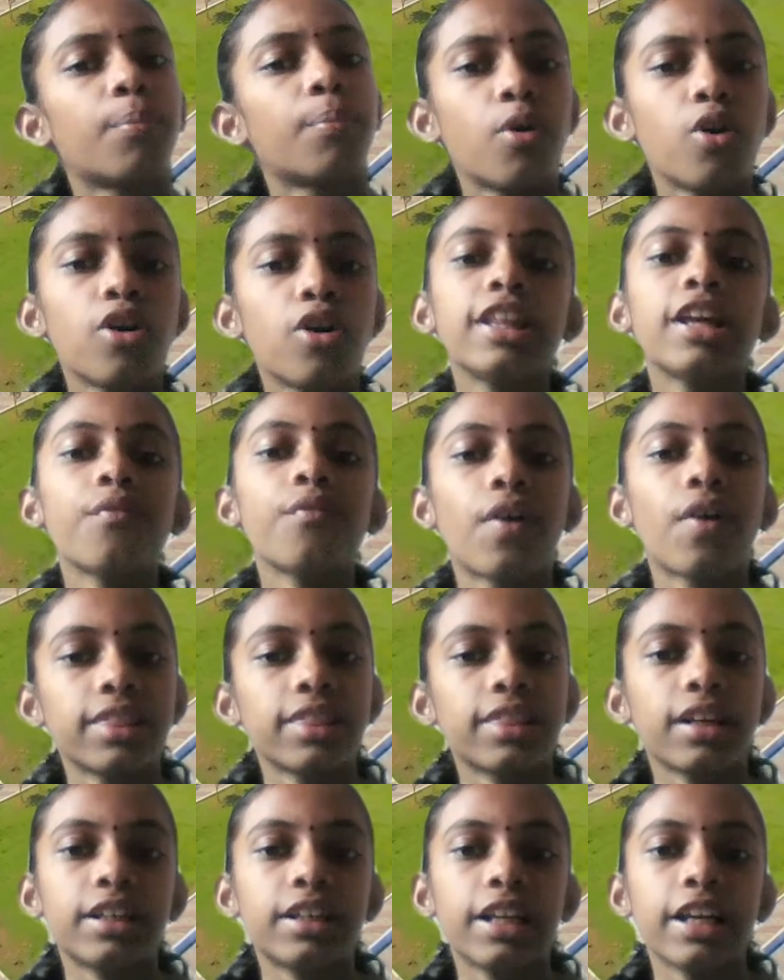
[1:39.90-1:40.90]
More than
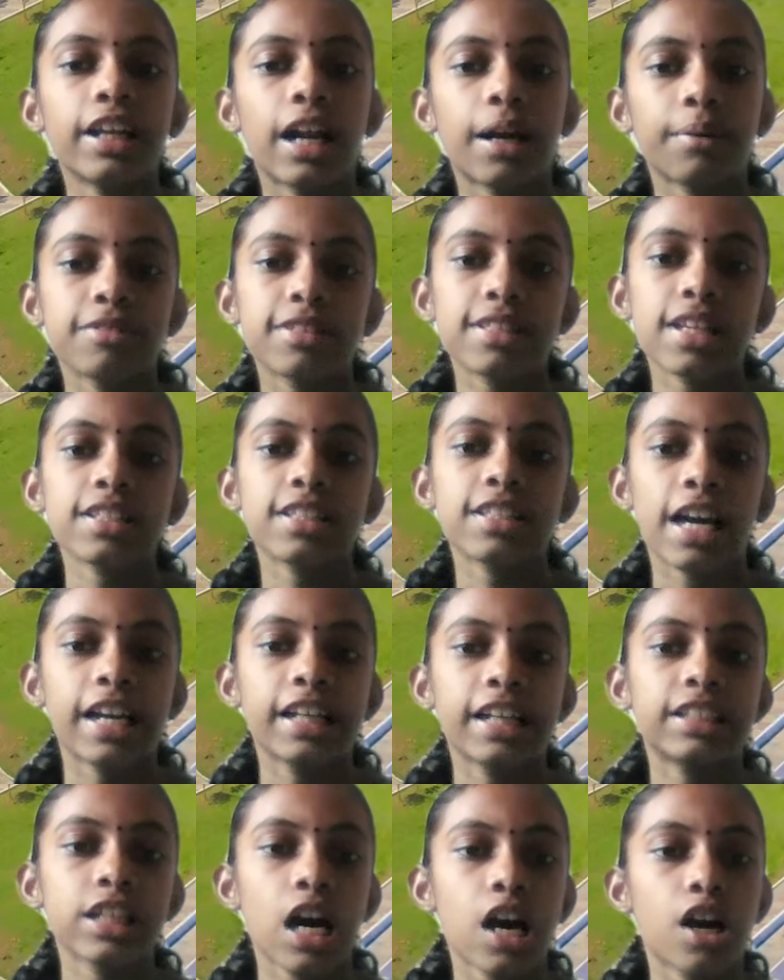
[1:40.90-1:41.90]
130 Ramsar
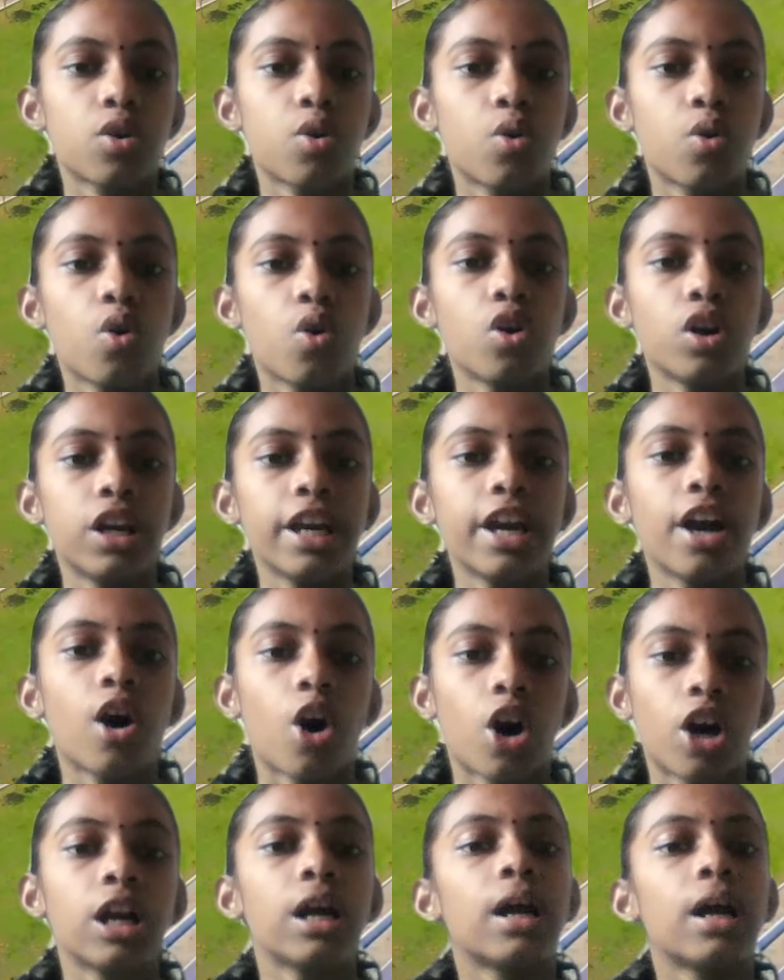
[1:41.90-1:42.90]
sites are wholly
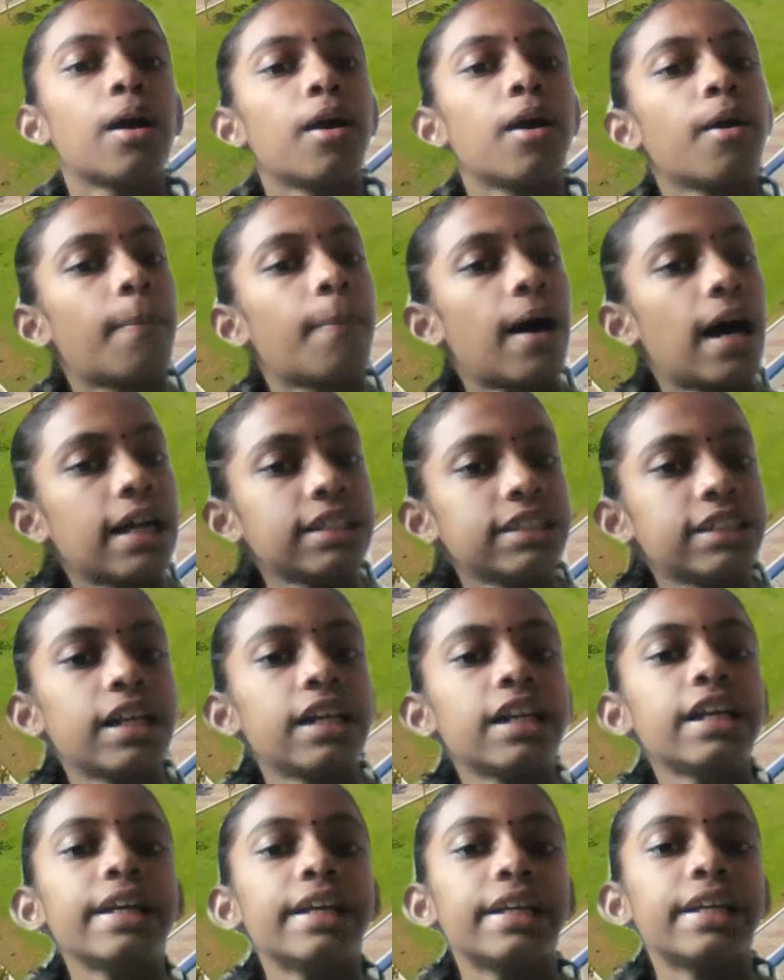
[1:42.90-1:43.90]
or
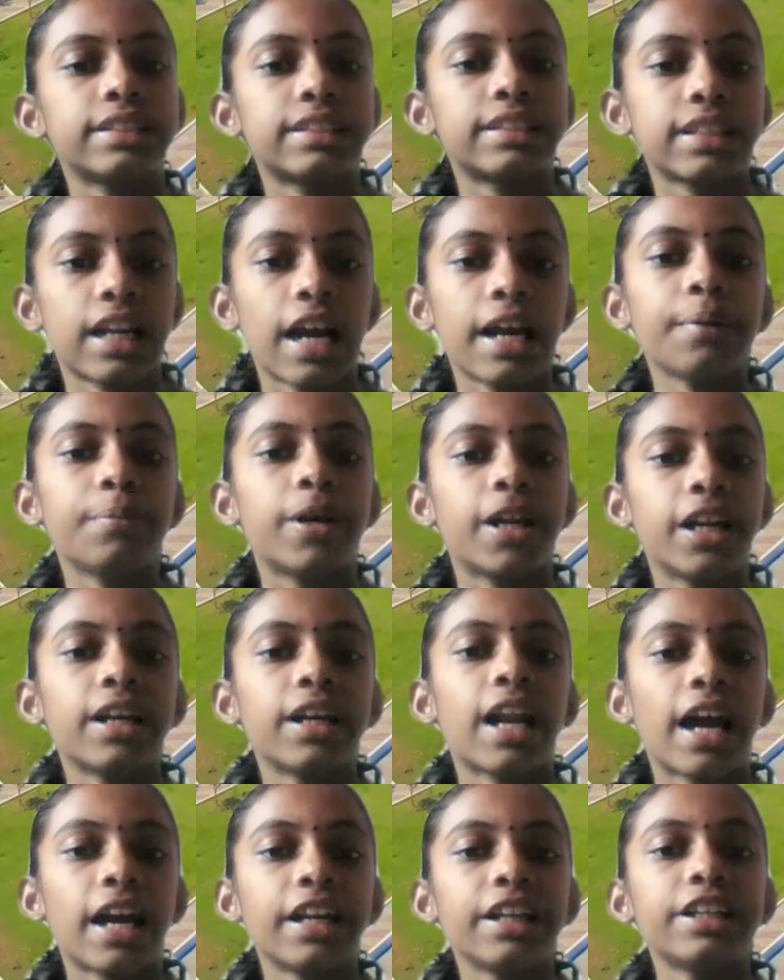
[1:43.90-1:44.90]
partially inscribed
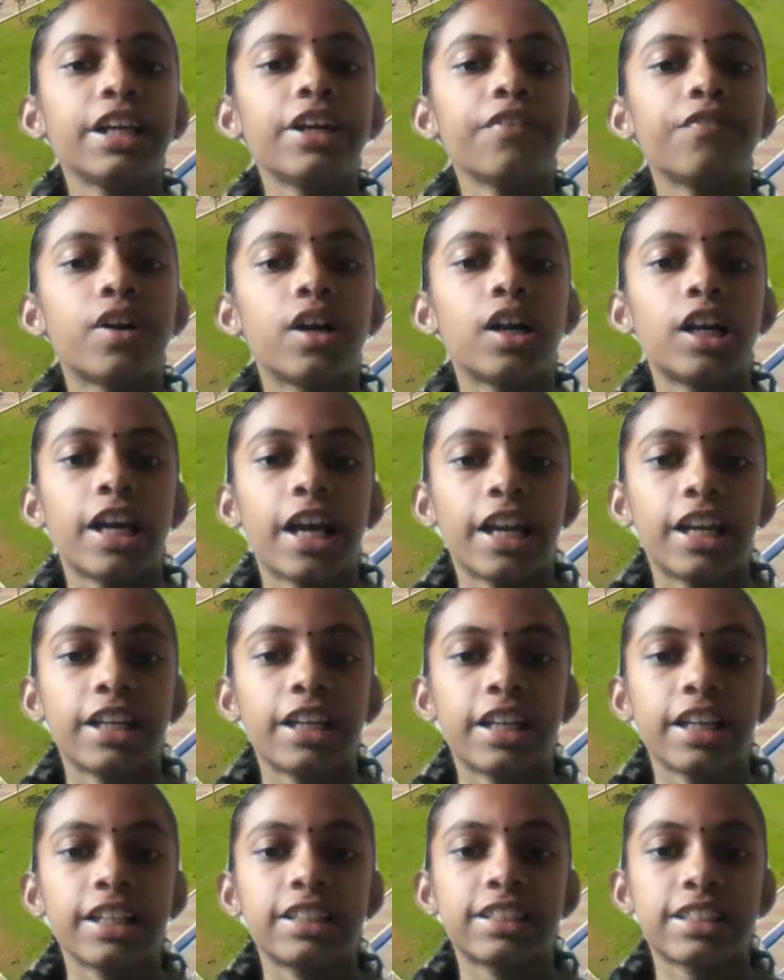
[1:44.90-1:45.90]
in 90 World
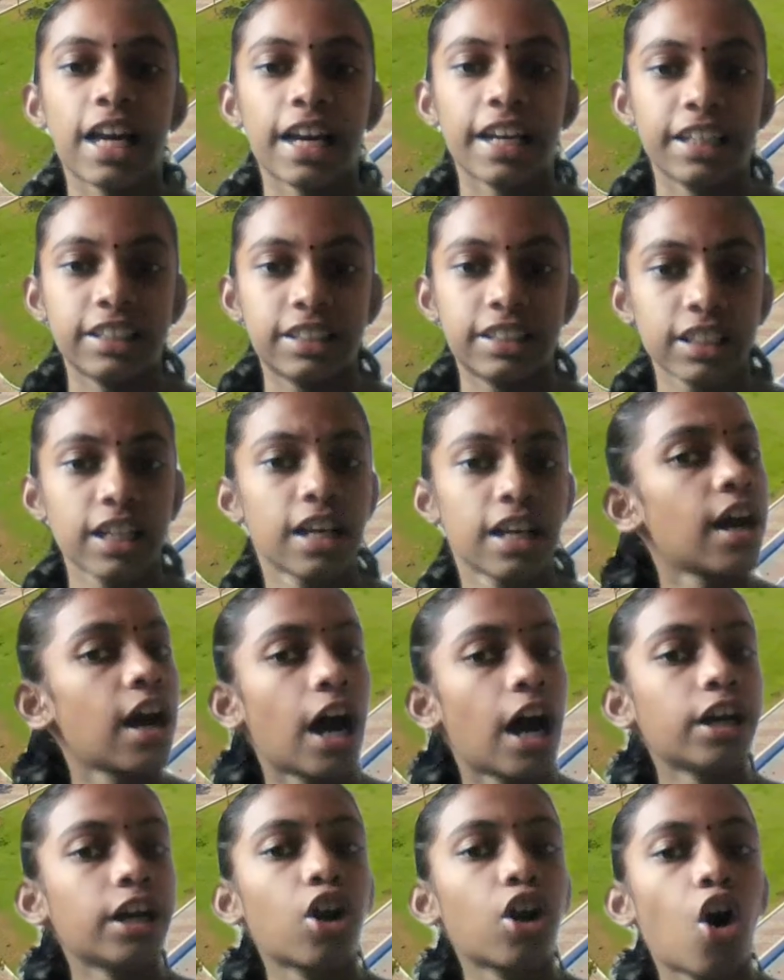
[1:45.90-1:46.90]
Heritage Sites,
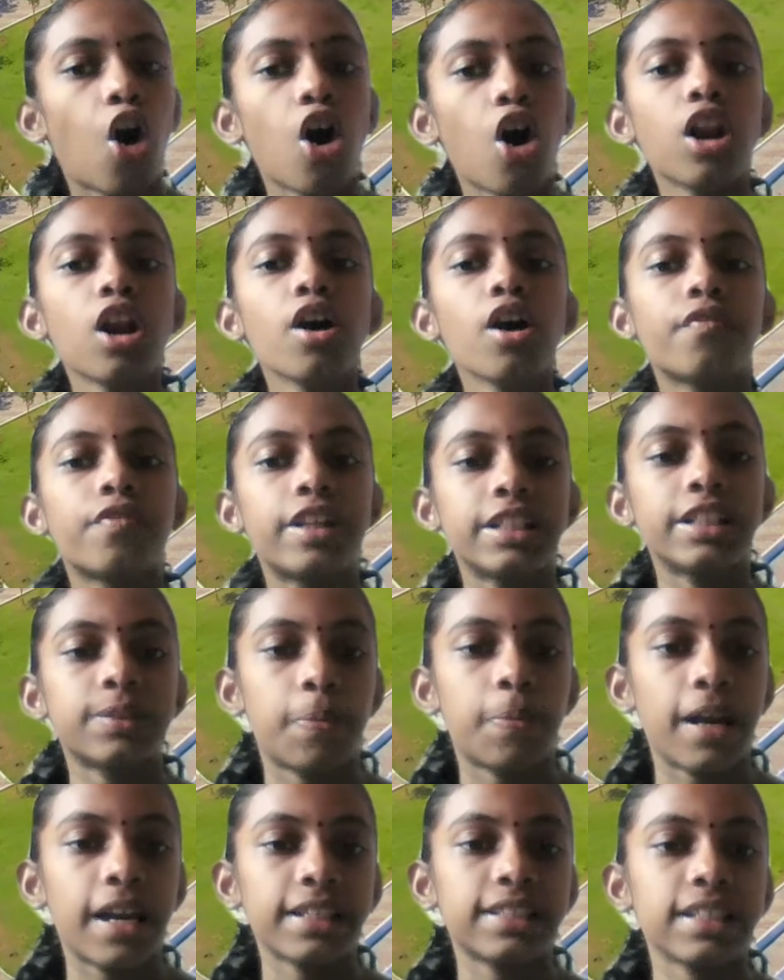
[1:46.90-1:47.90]
and all of these
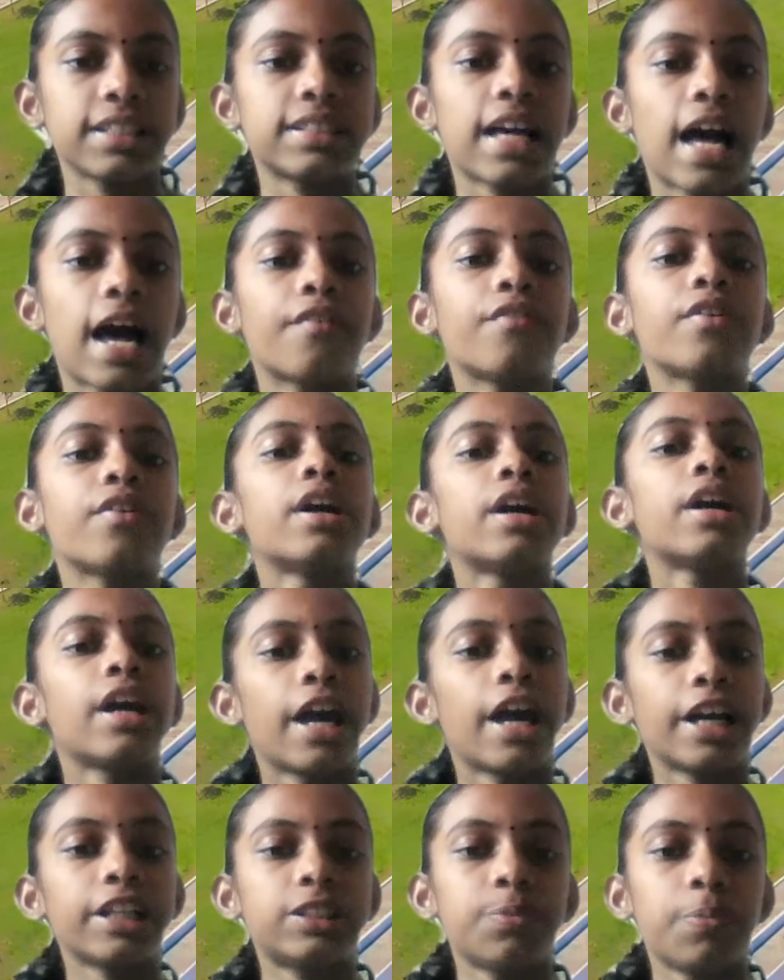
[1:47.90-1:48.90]
places have
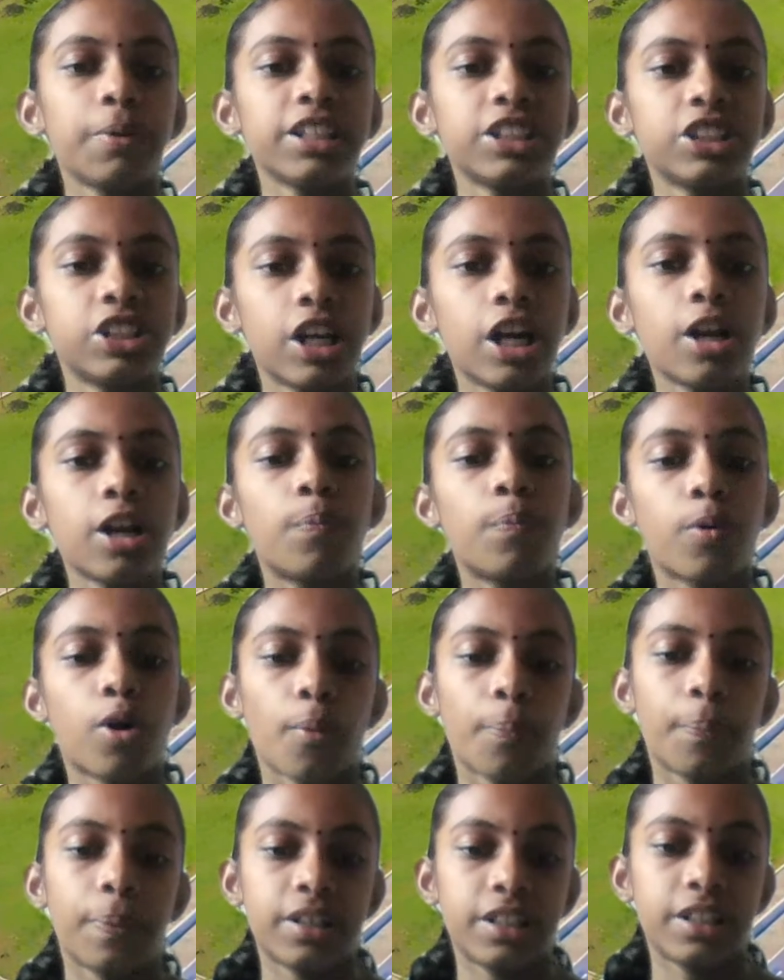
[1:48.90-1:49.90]
exceptional
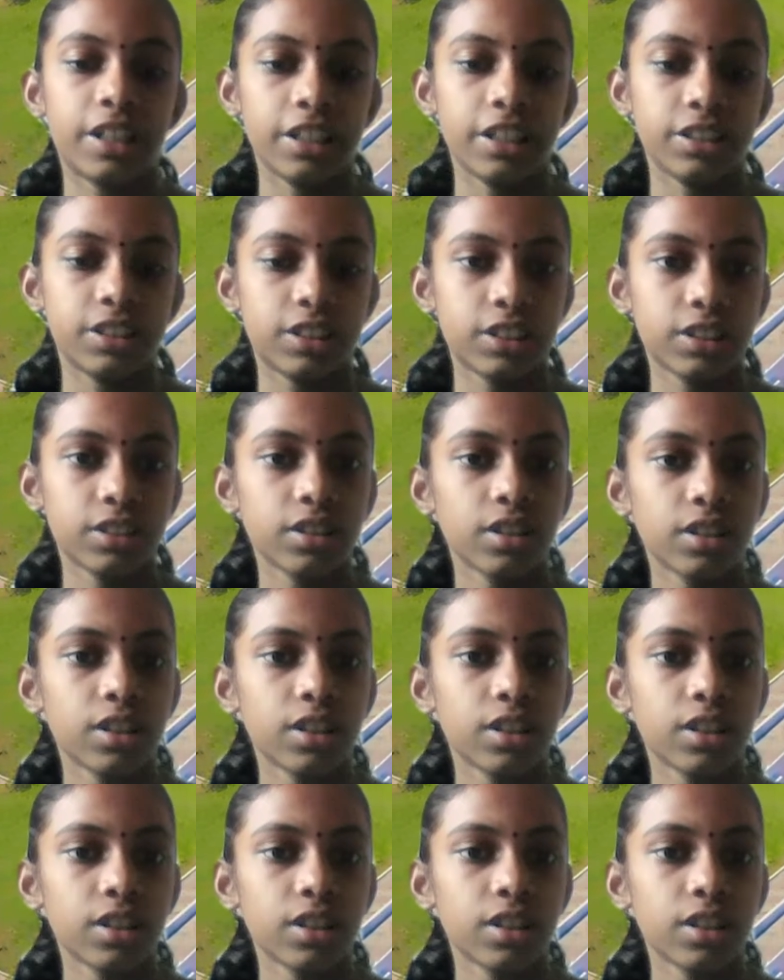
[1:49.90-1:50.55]
properties.